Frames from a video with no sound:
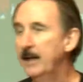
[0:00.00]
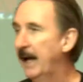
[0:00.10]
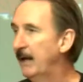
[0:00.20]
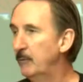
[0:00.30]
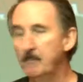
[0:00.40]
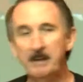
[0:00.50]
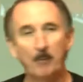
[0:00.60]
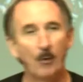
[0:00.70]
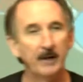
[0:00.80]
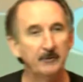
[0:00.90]
And remember
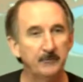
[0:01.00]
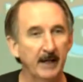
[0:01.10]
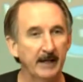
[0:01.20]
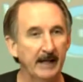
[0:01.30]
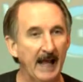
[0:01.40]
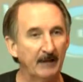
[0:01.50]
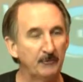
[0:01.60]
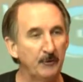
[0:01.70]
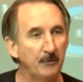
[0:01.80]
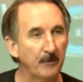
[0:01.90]
what he said in Acts
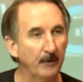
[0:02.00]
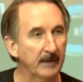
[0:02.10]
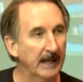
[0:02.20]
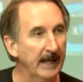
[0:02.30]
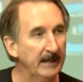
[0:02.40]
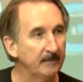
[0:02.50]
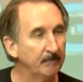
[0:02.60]
2:38?